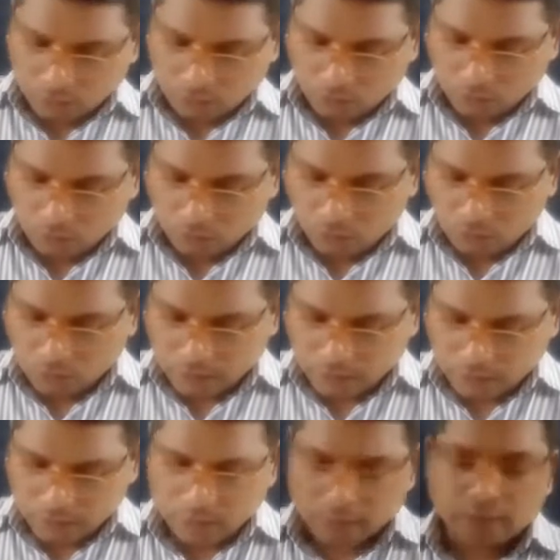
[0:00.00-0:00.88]

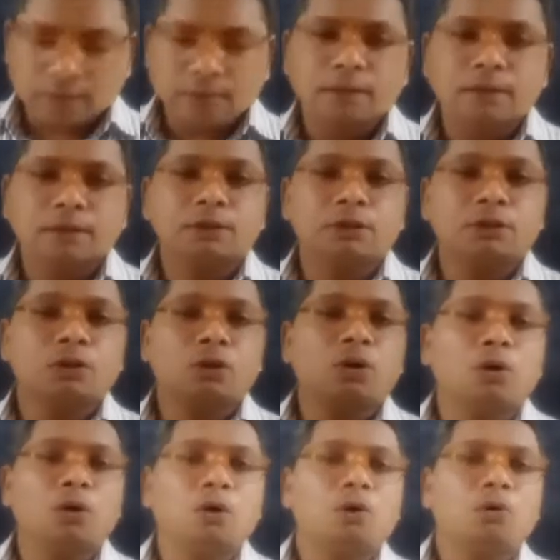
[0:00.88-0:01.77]
Okay,
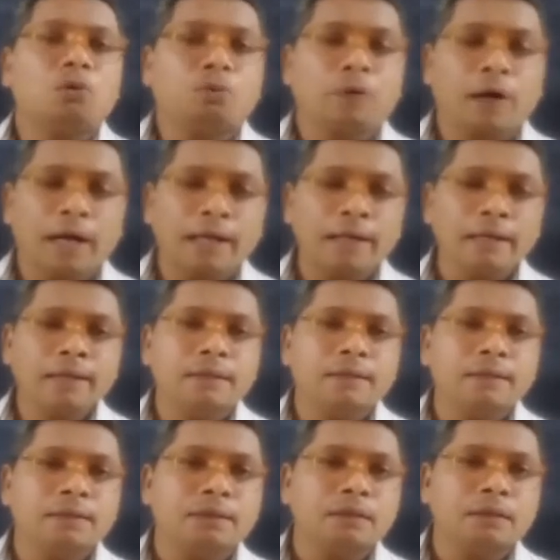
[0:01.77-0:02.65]
so
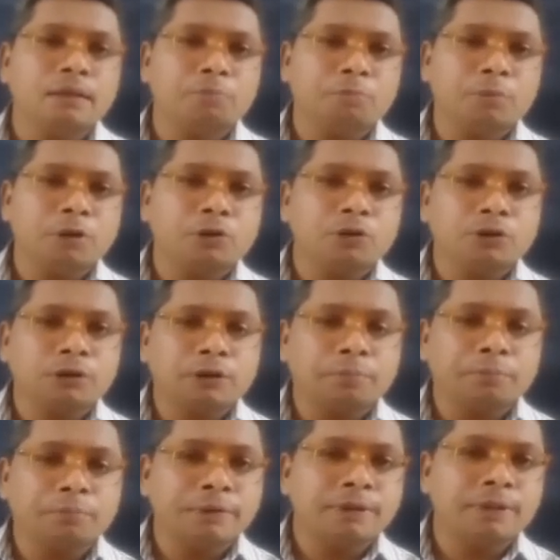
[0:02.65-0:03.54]
why? because the
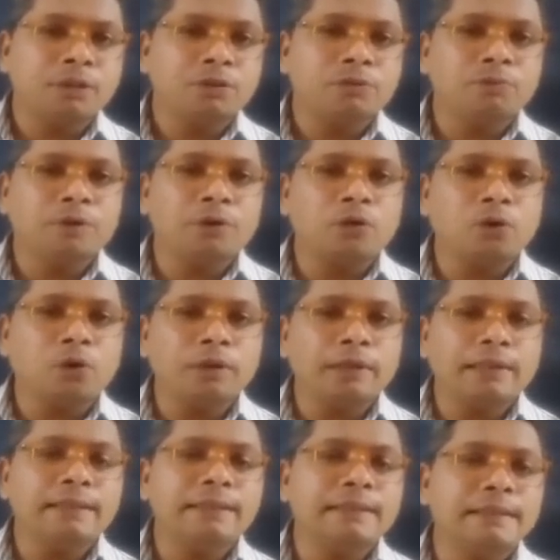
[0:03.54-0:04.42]
peasants were not
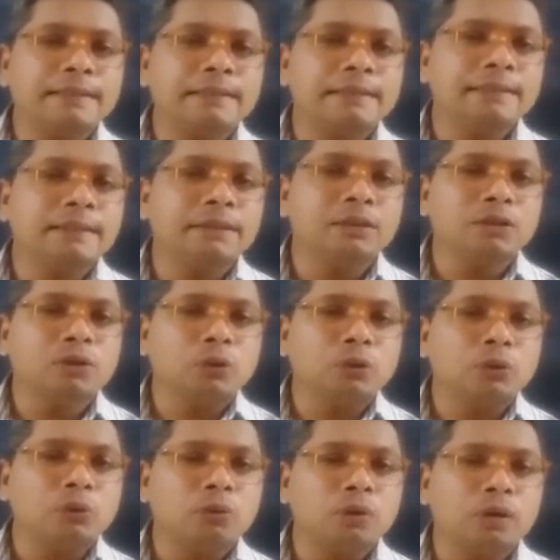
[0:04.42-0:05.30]
interested
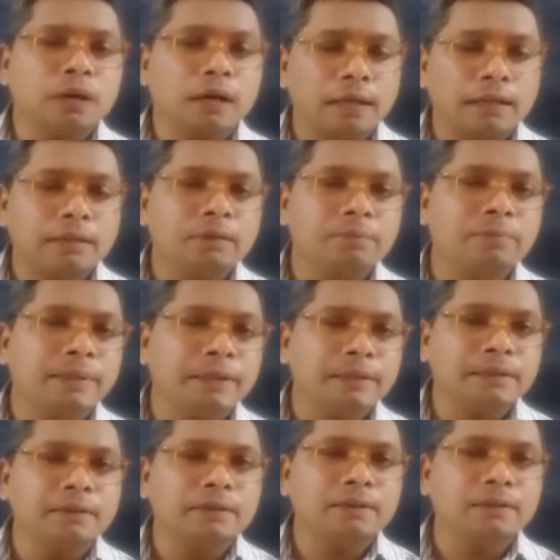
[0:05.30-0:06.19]
to
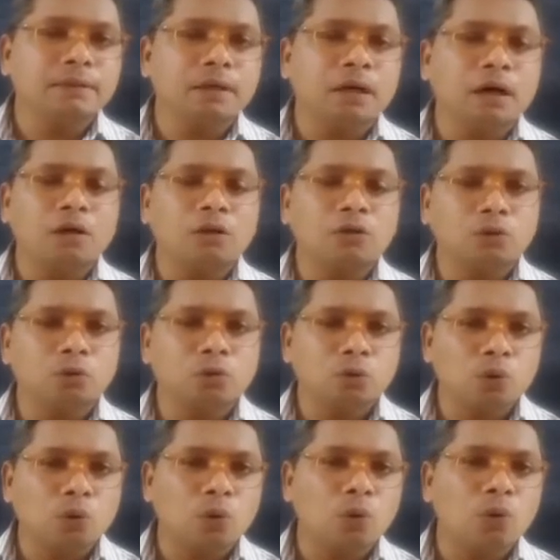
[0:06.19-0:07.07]
cultivate or to
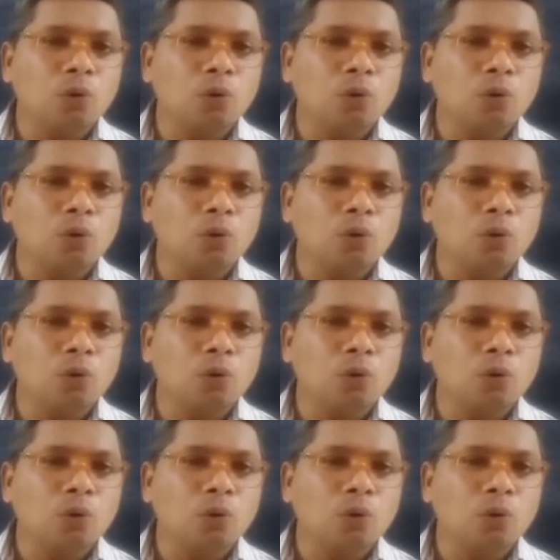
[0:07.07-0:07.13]
grow